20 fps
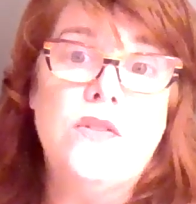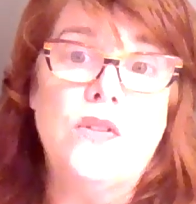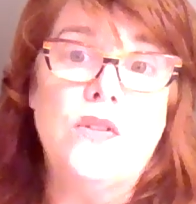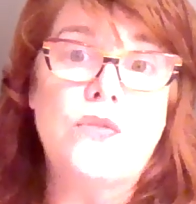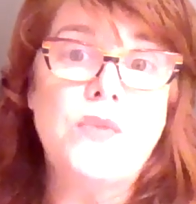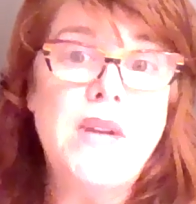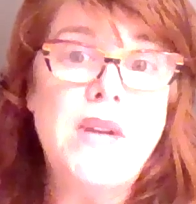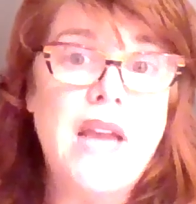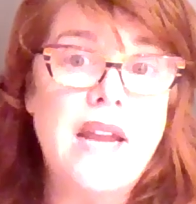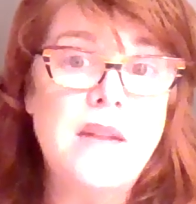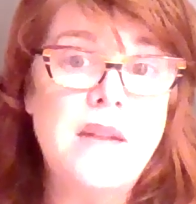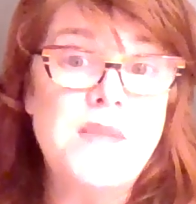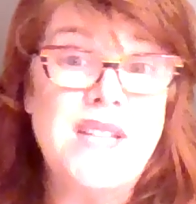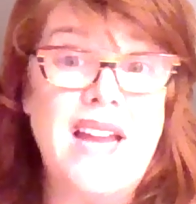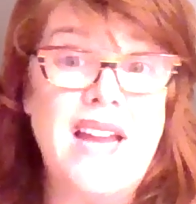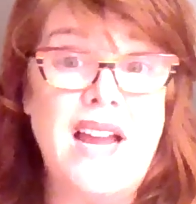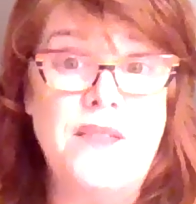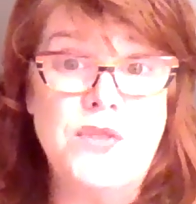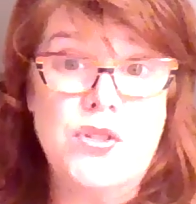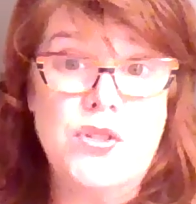the three items I
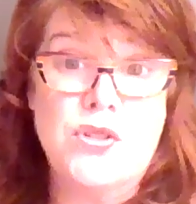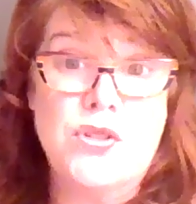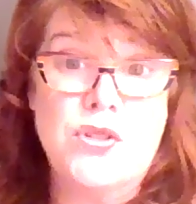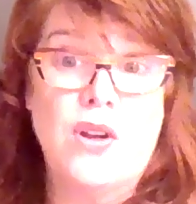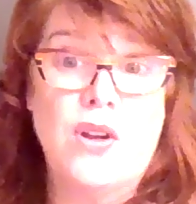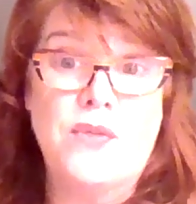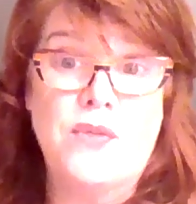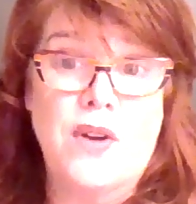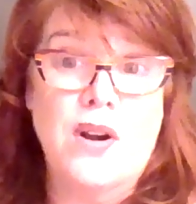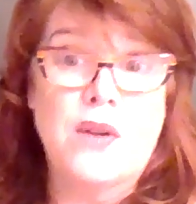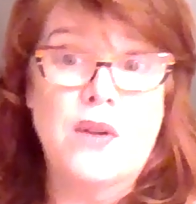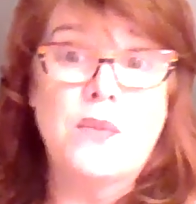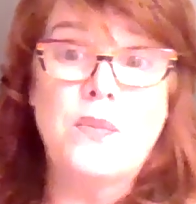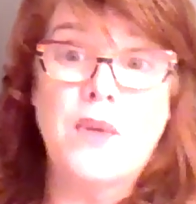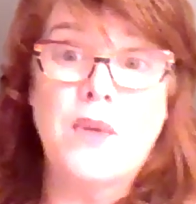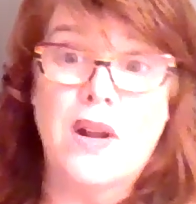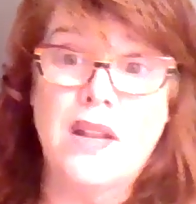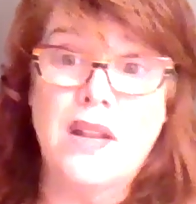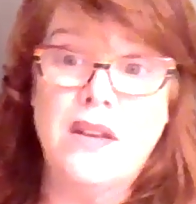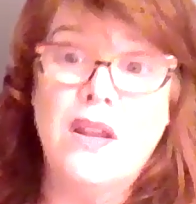have to solve are
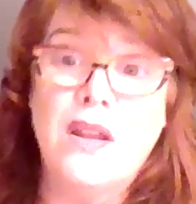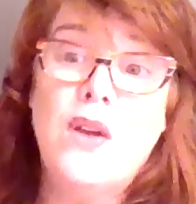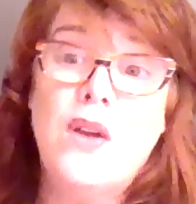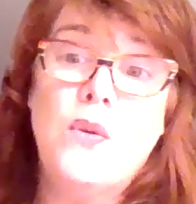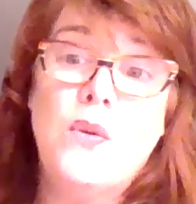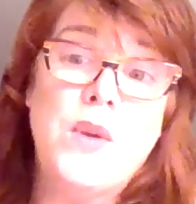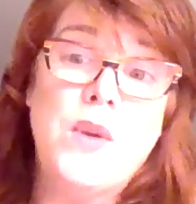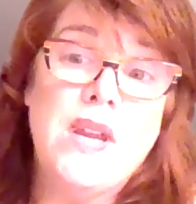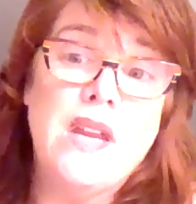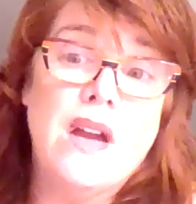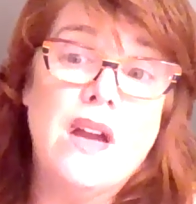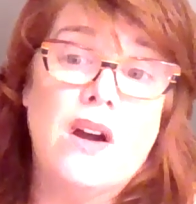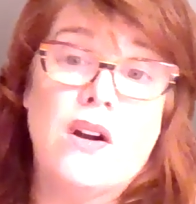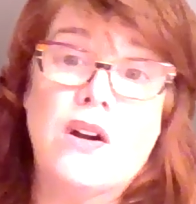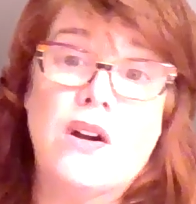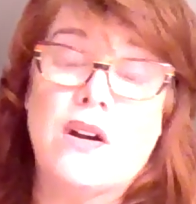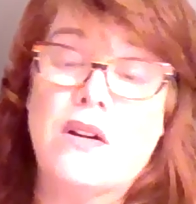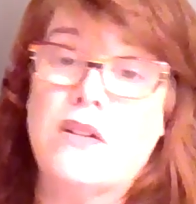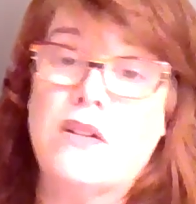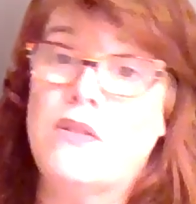one, we
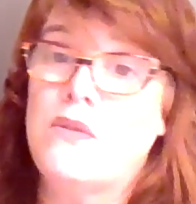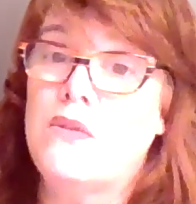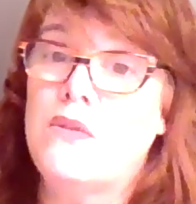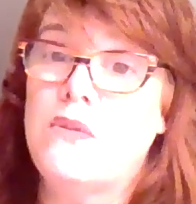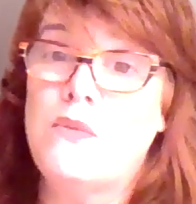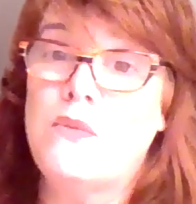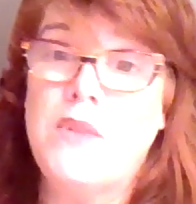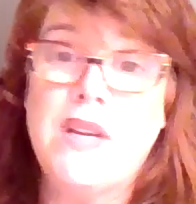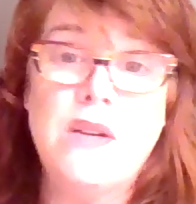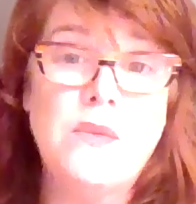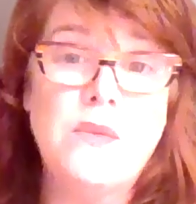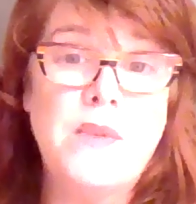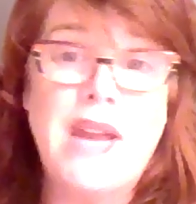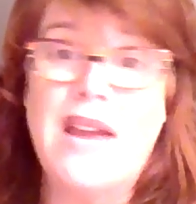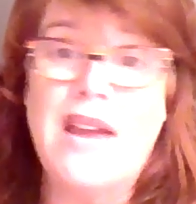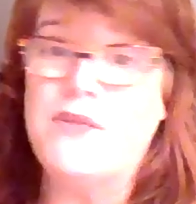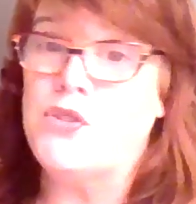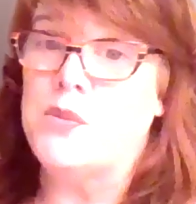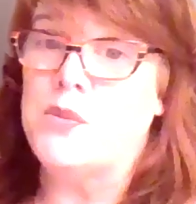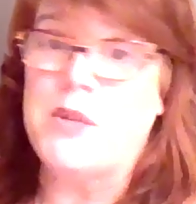are we we
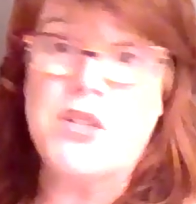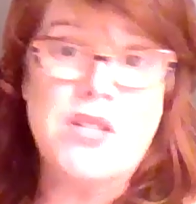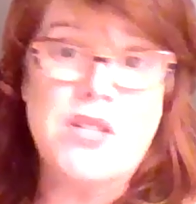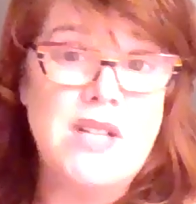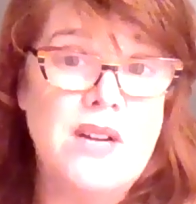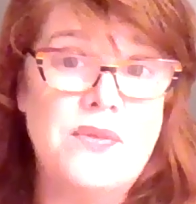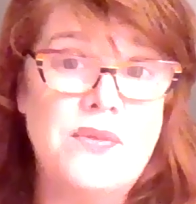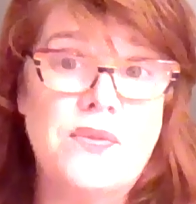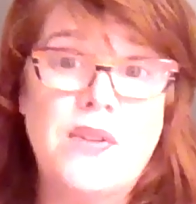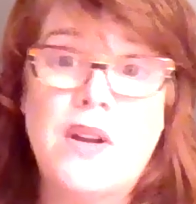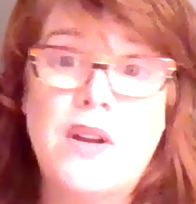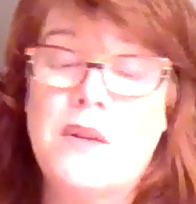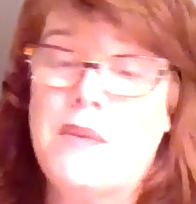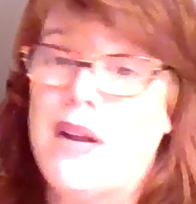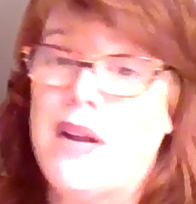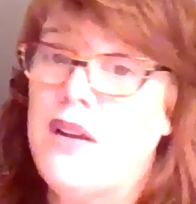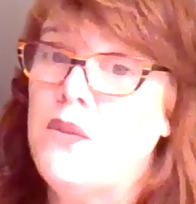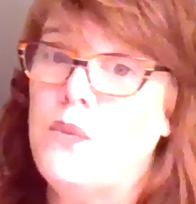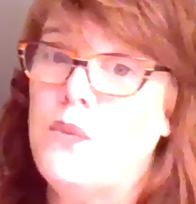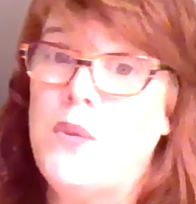have too much stuff,
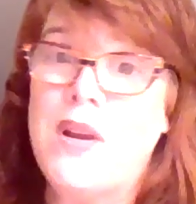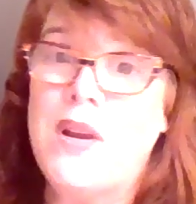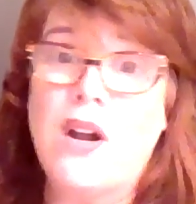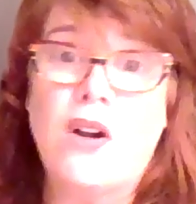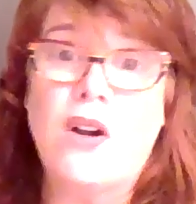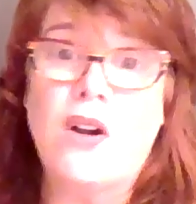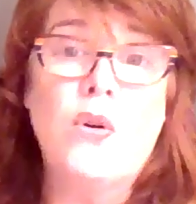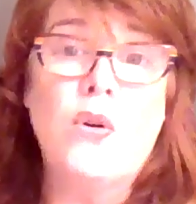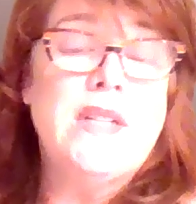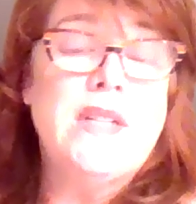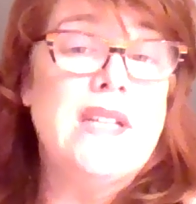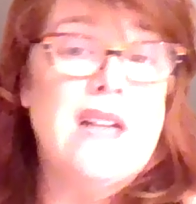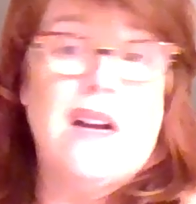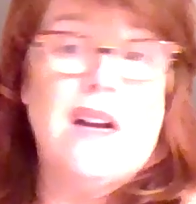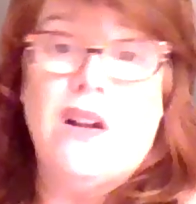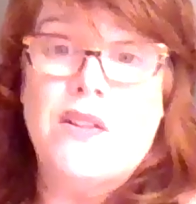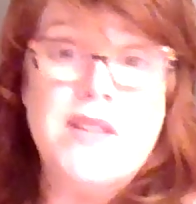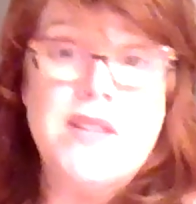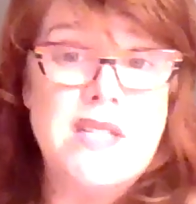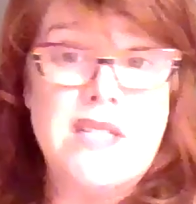right? We are holding
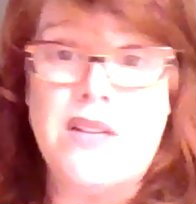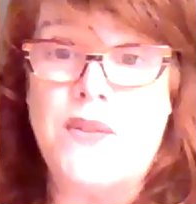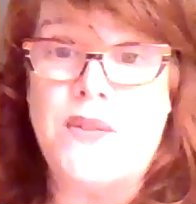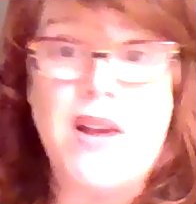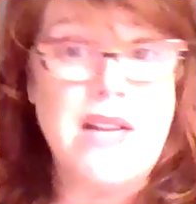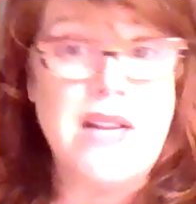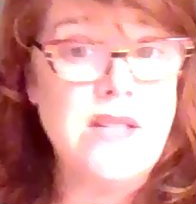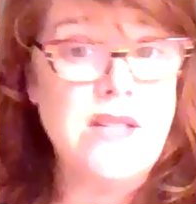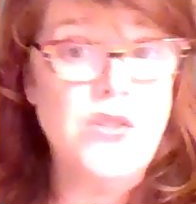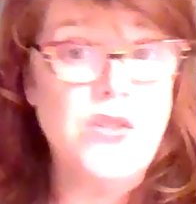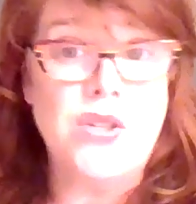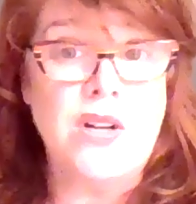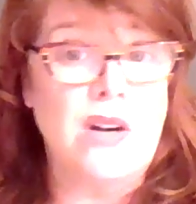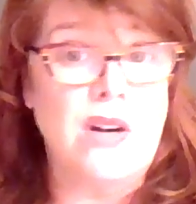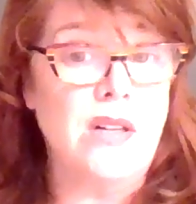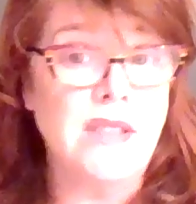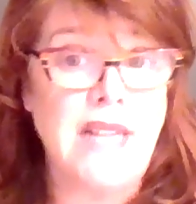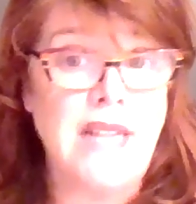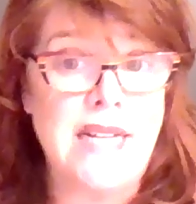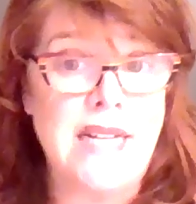all the stuff hostage in
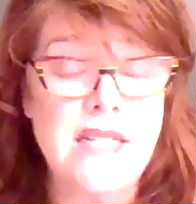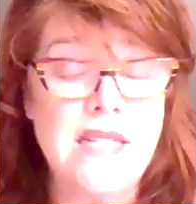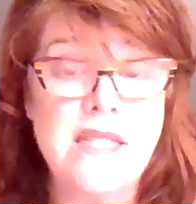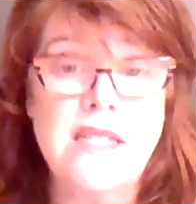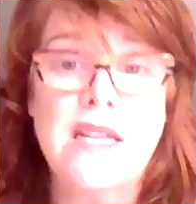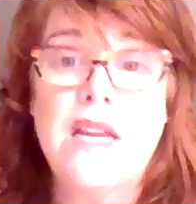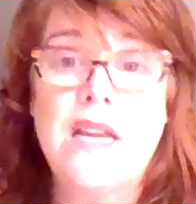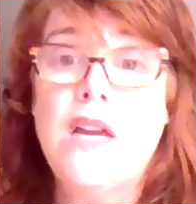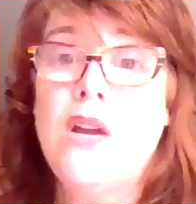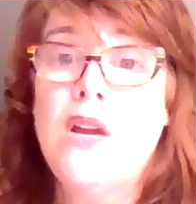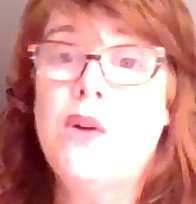our closets.